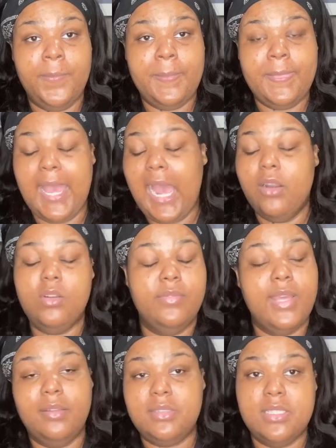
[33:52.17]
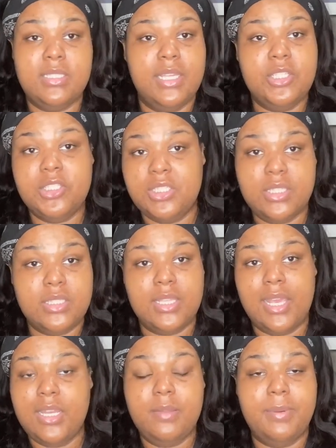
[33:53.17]
I don't even have to say shit to
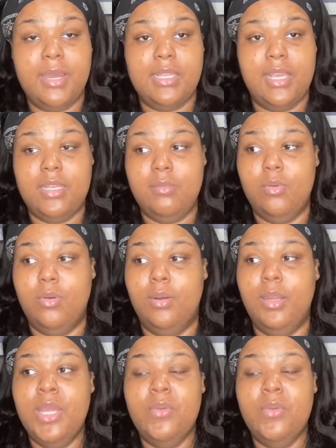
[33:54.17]
anybody anymore